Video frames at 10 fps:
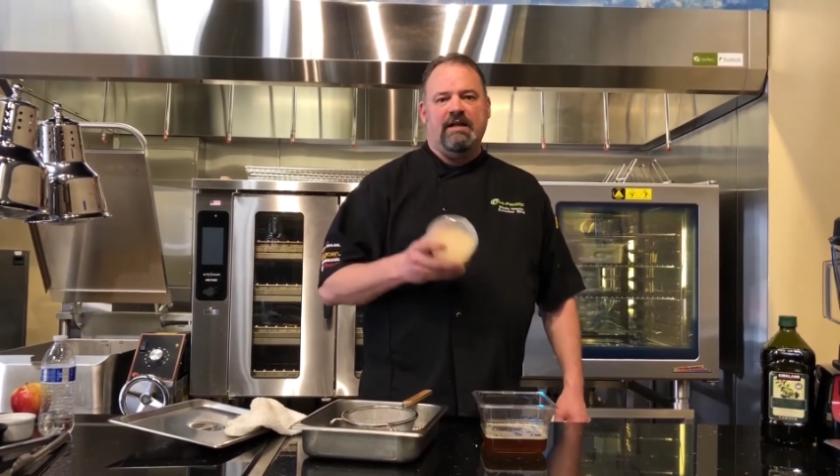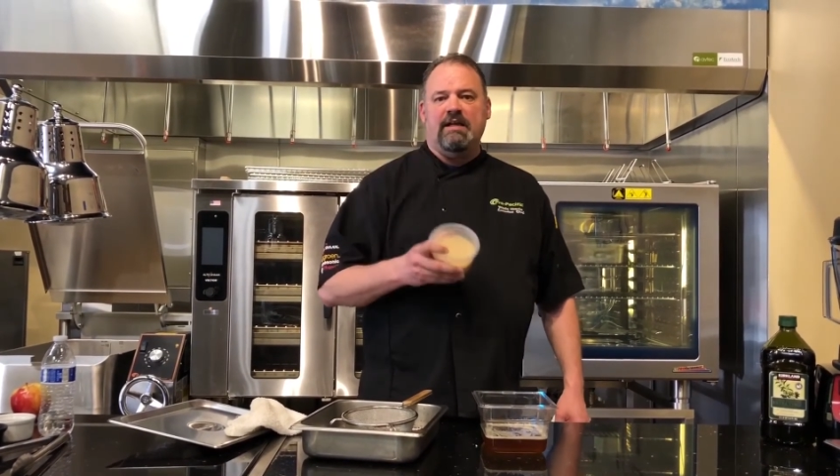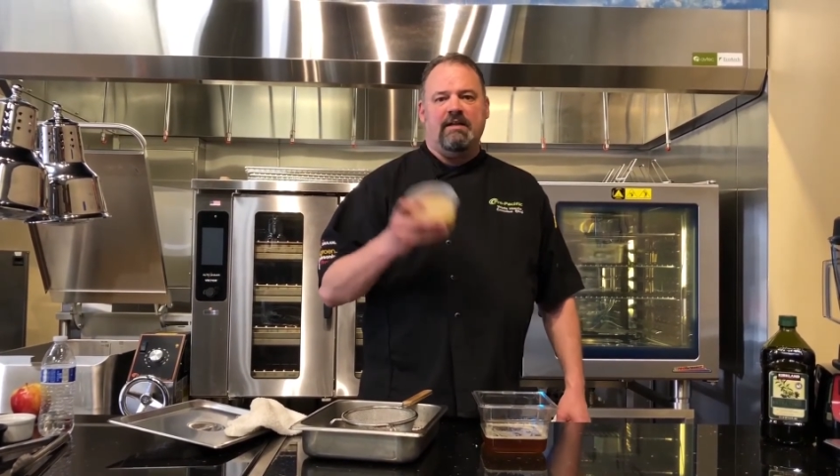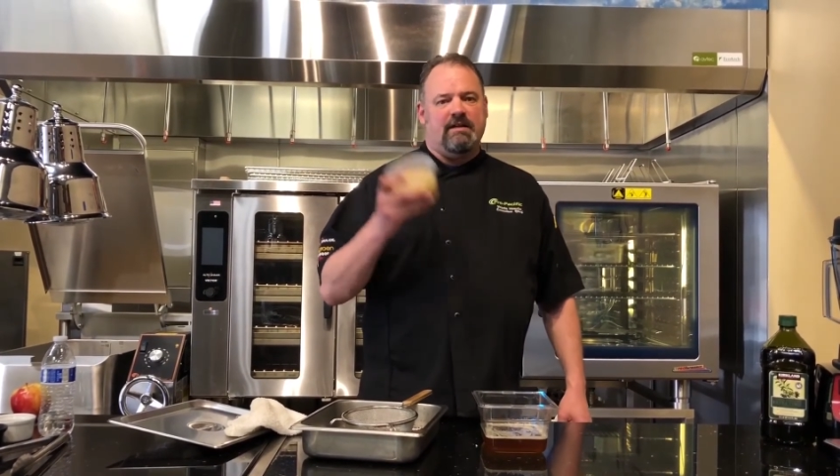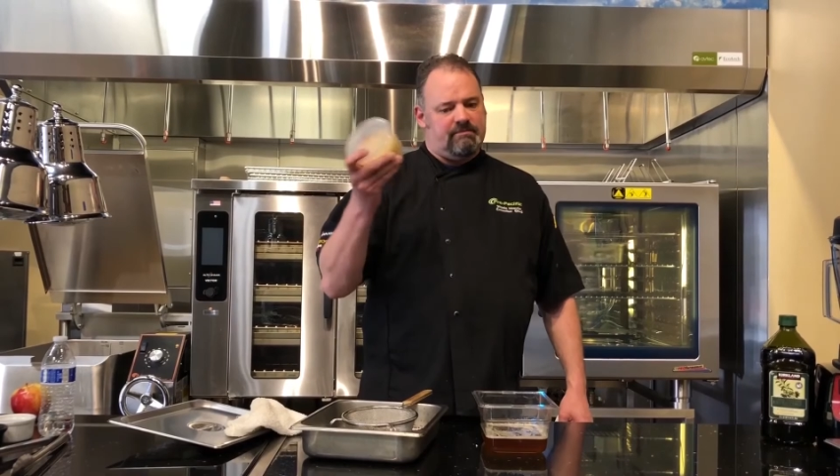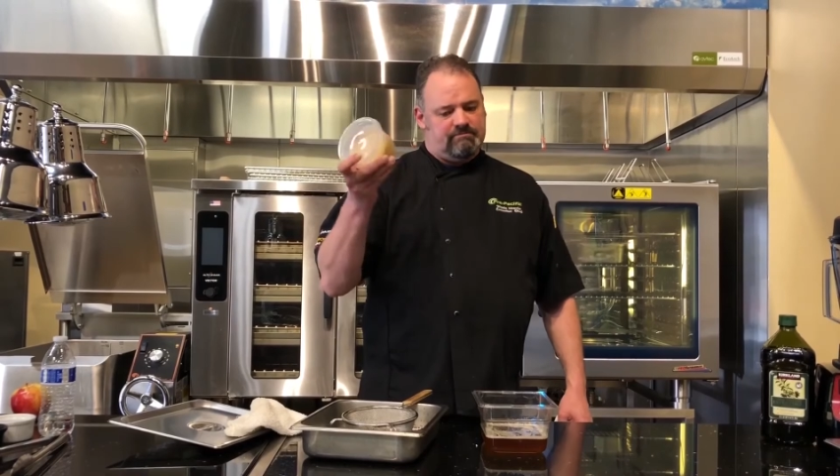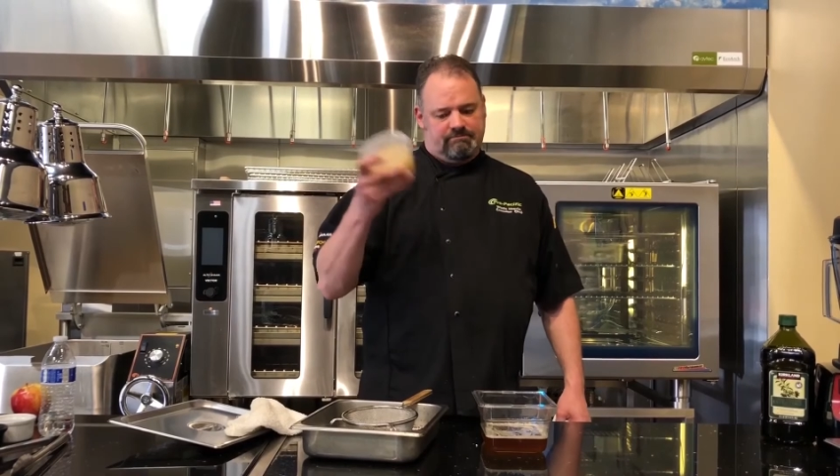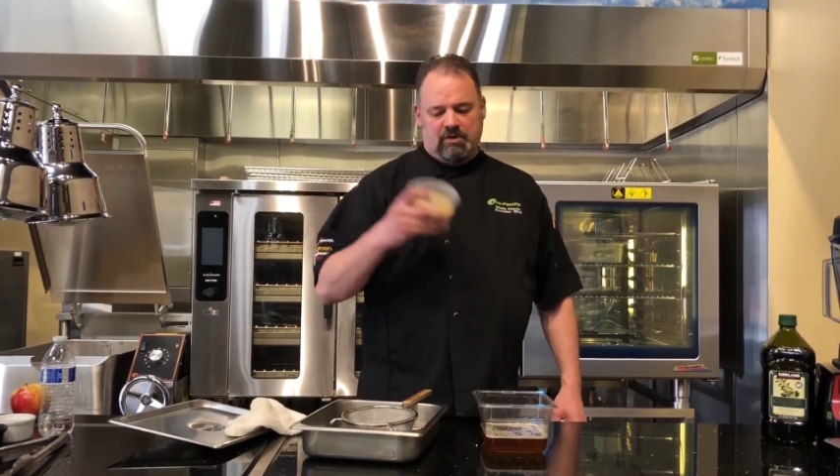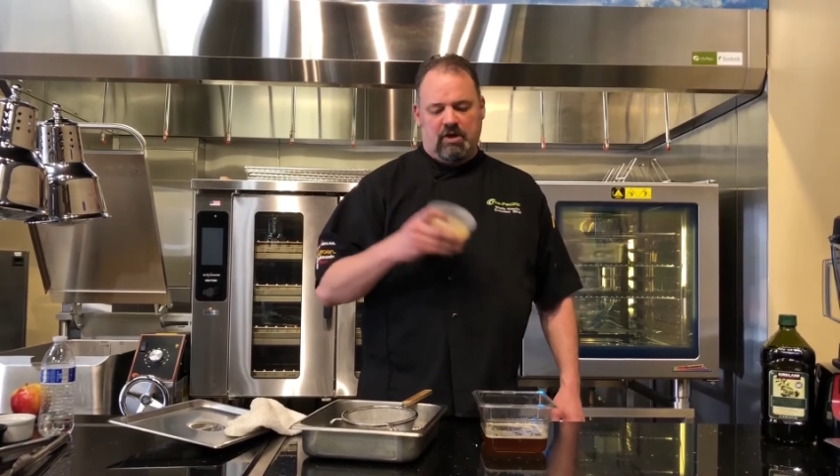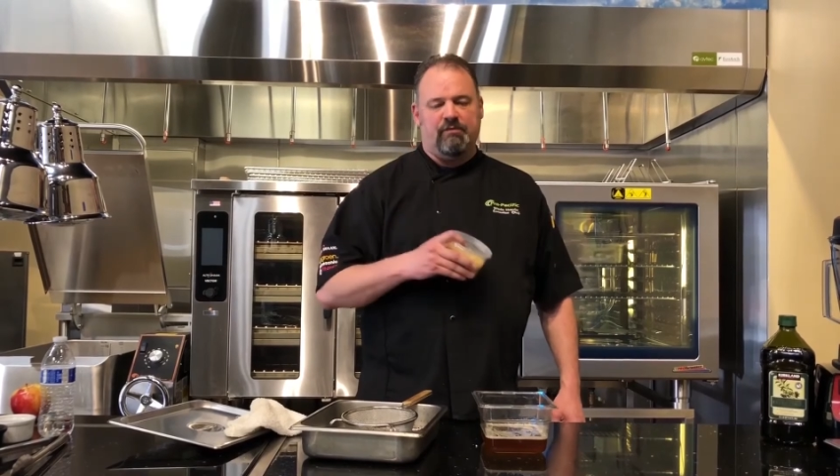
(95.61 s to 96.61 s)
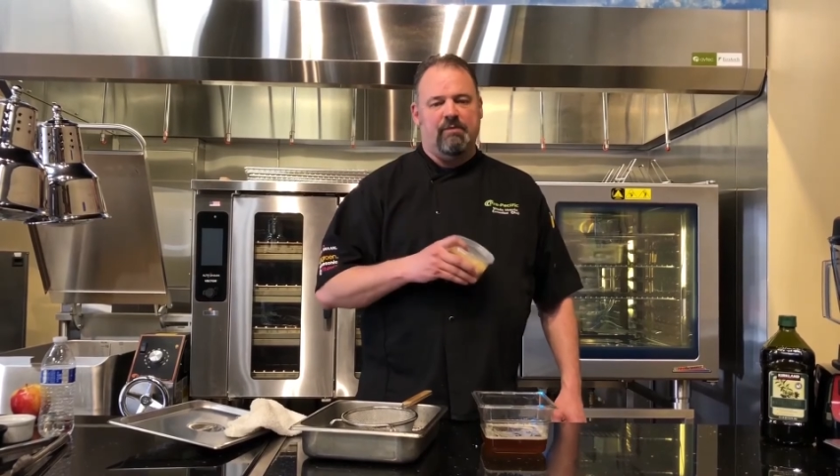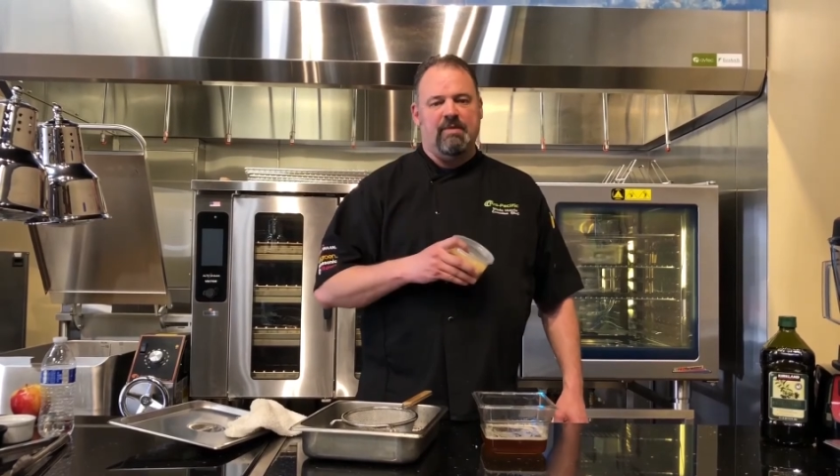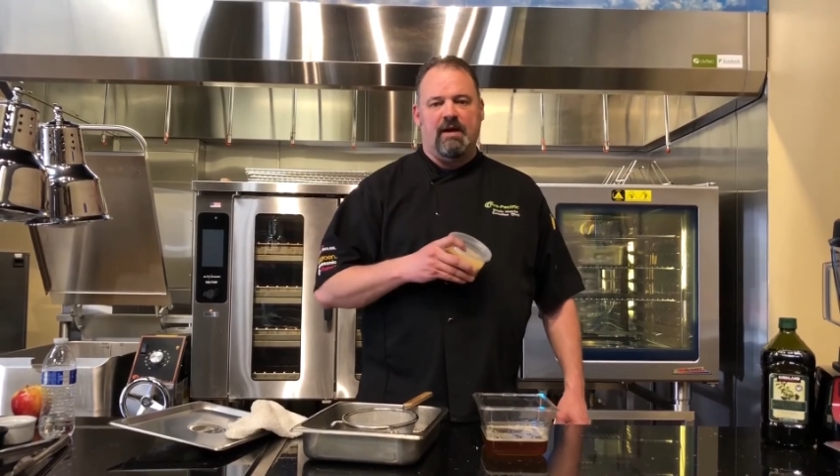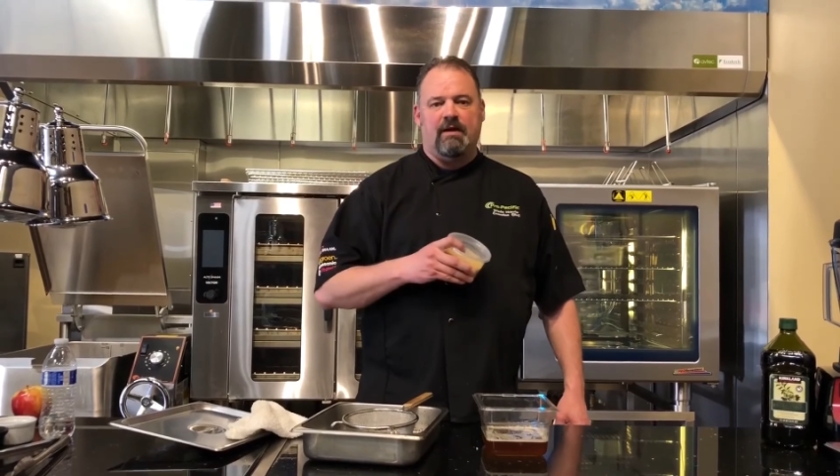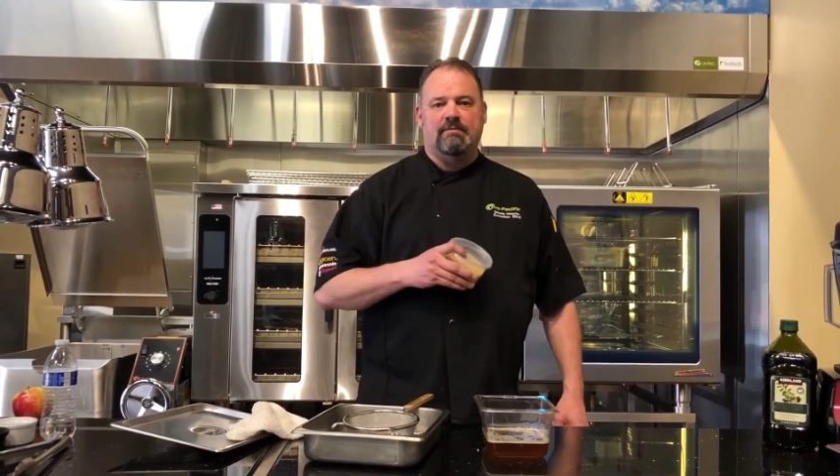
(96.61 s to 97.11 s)
need and go from
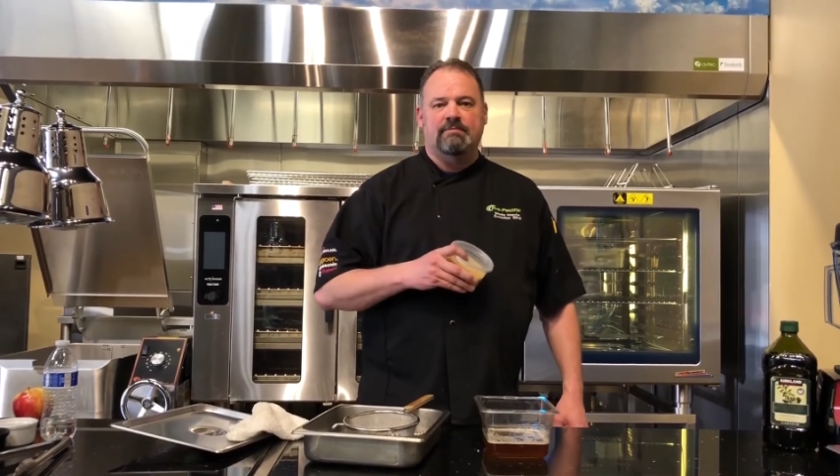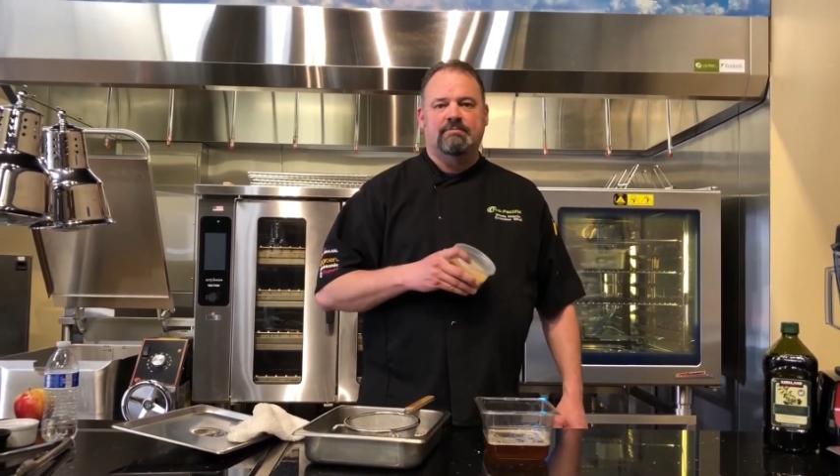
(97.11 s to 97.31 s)
there.